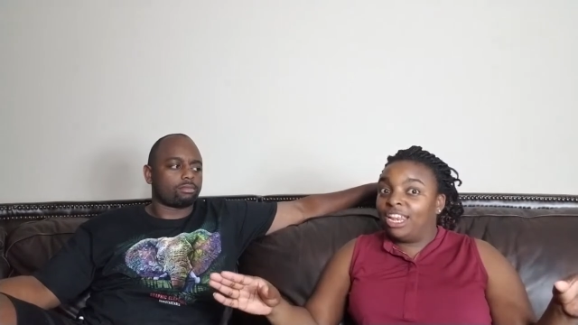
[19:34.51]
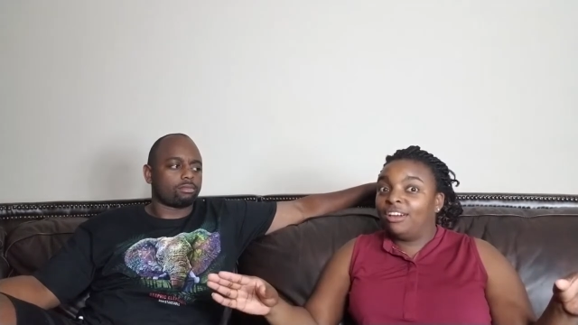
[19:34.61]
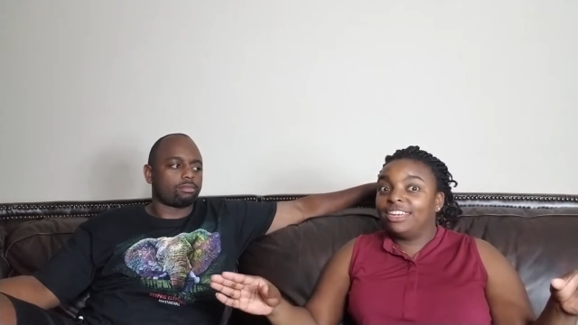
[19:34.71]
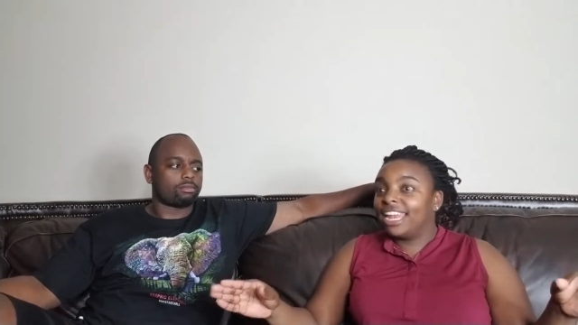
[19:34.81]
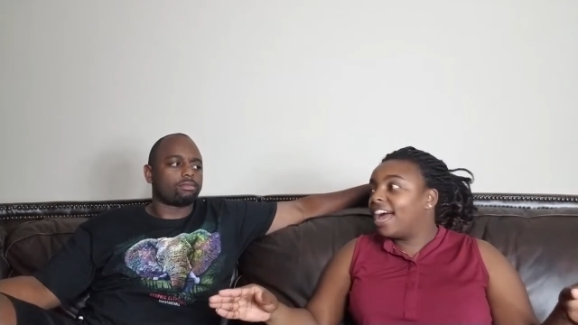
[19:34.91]

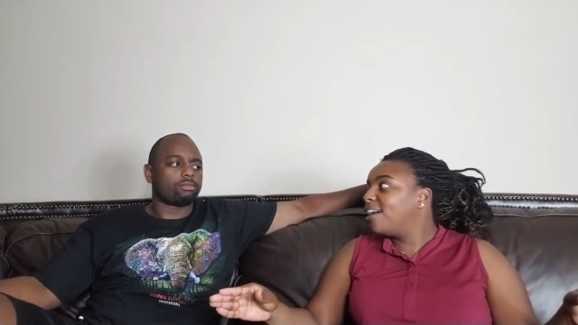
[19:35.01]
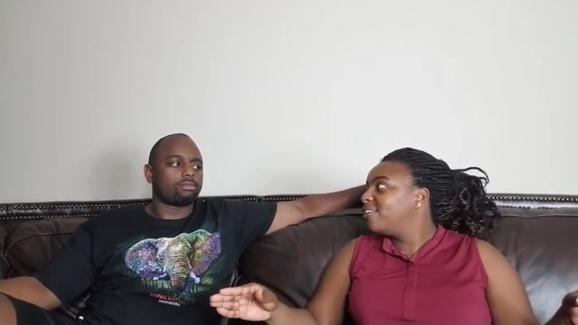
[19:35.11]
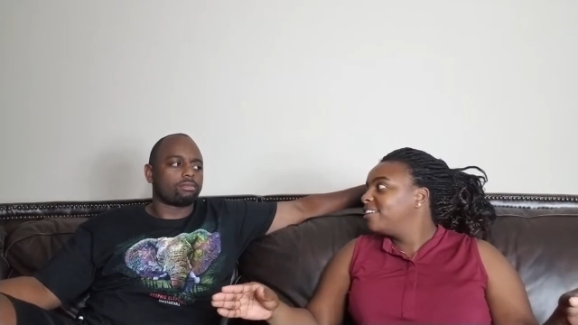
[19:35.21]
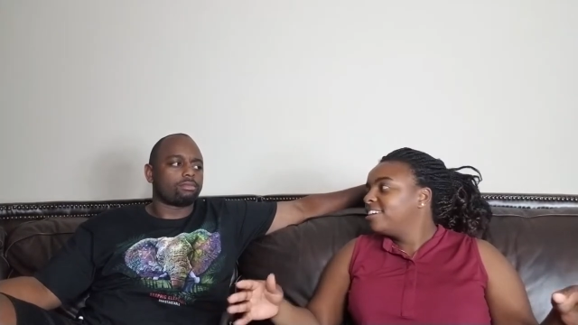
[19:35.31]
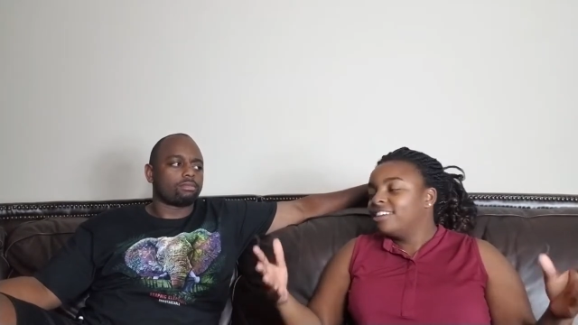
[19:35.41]
Speaker 1: out now
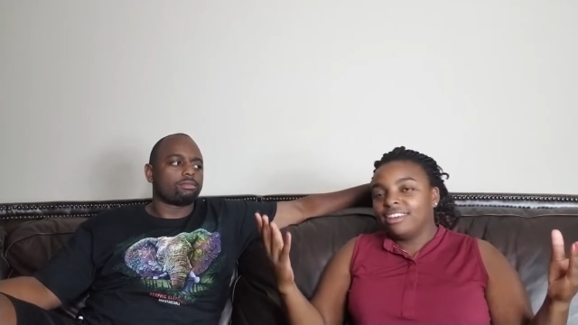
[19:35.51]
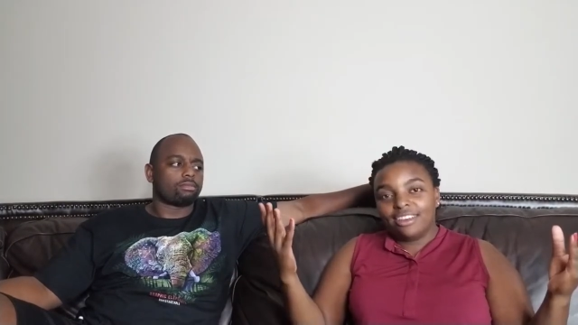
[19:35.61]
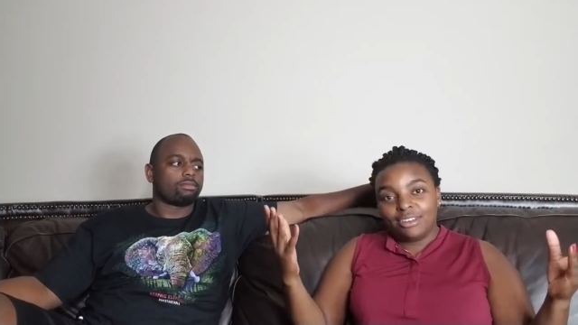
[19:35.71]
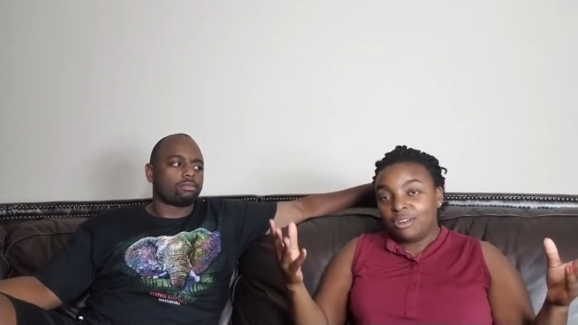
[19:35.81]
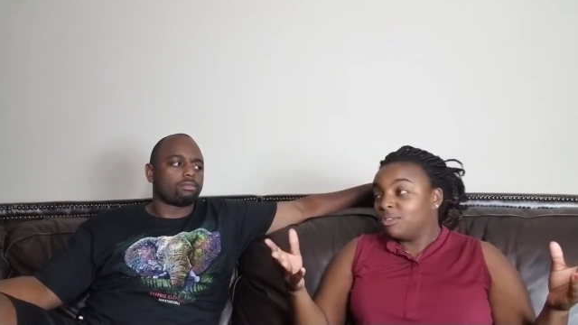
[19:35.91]

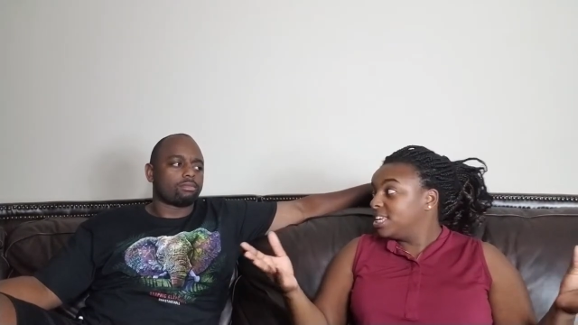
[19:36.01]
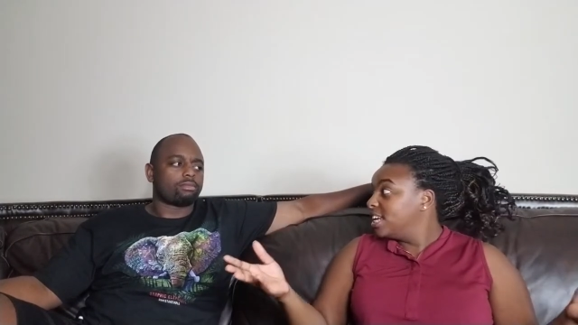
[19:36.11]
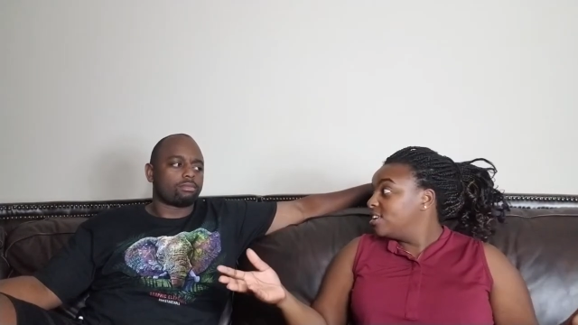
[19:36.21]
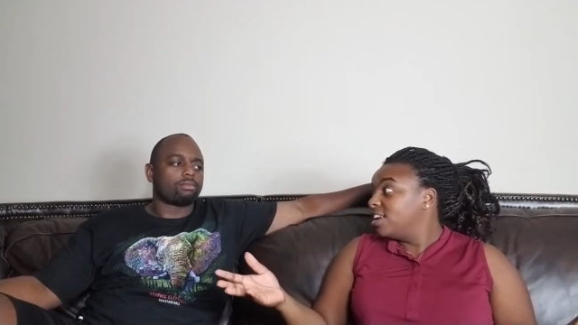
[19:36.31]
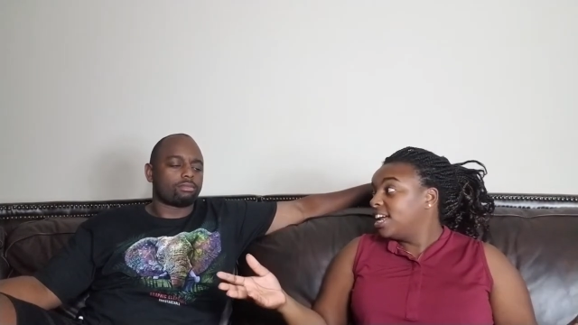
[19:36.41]
and get
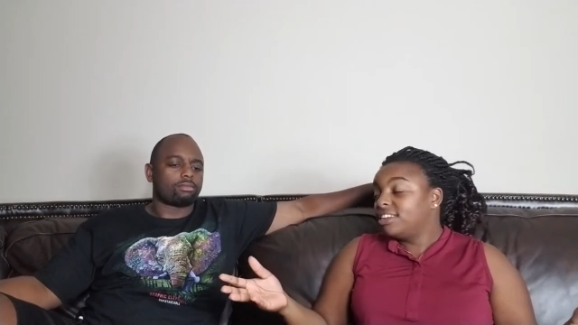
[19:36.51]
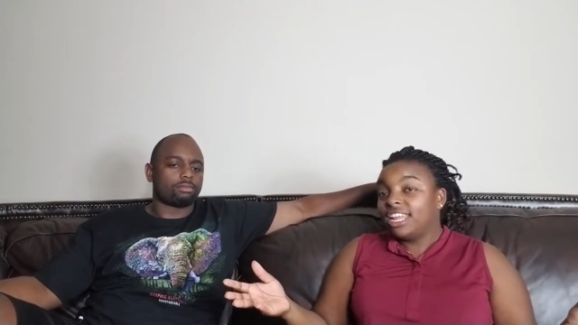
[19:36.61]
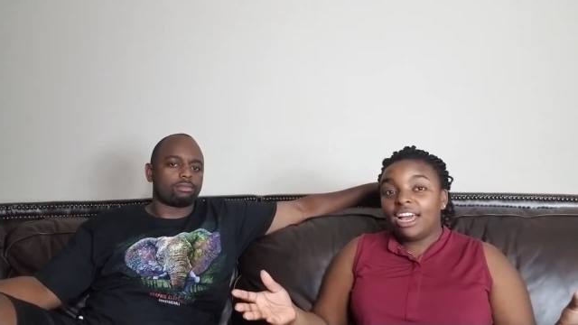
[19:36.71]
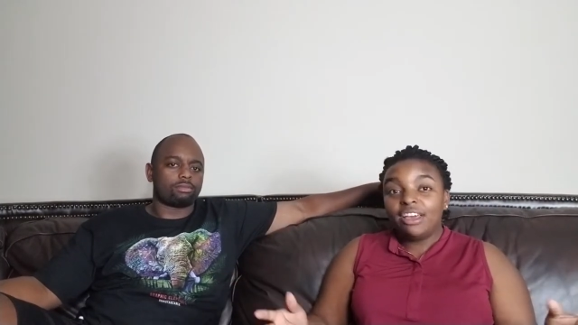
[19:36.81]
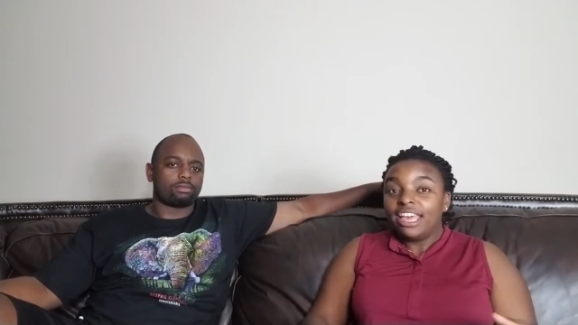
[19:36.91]
it all out
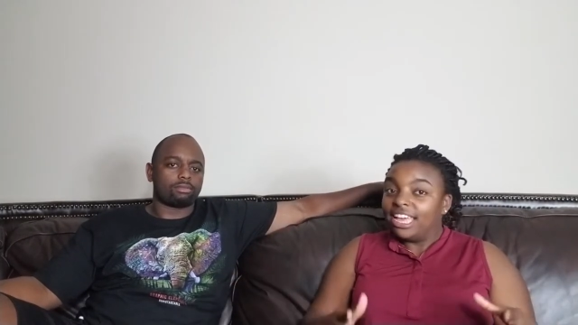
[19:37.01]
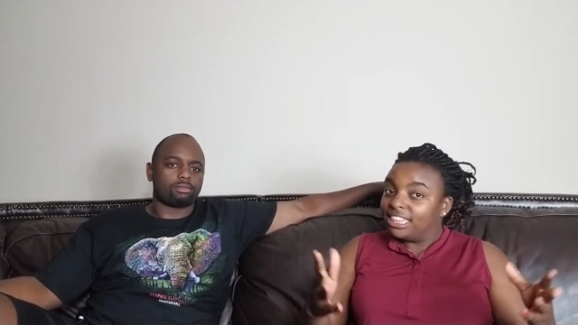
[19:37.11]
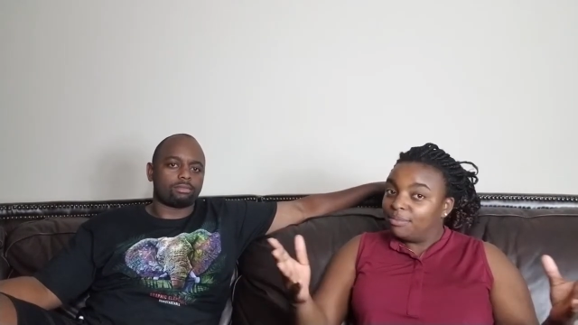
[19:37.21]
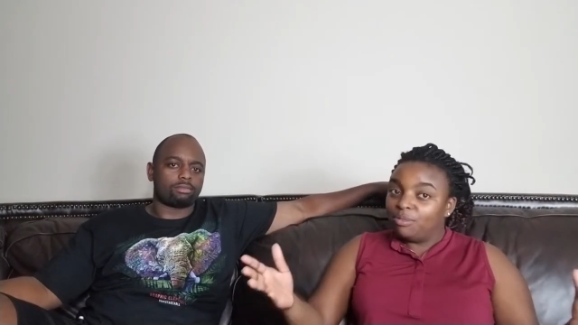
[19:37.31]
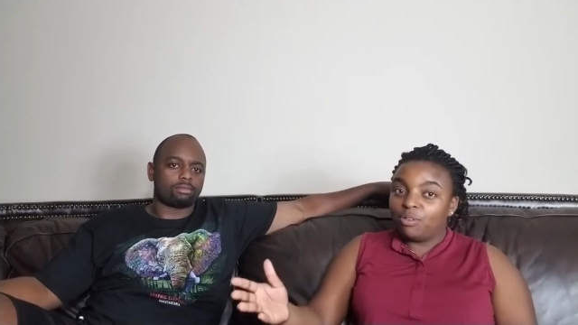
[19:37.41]
now and
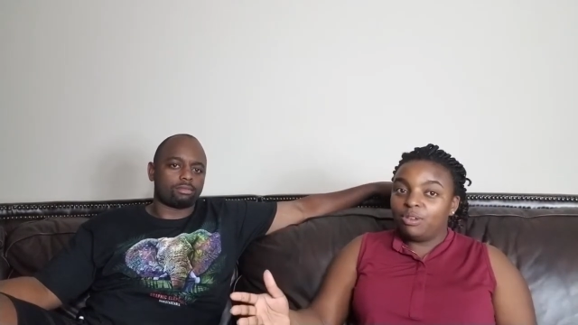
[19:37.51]
then before we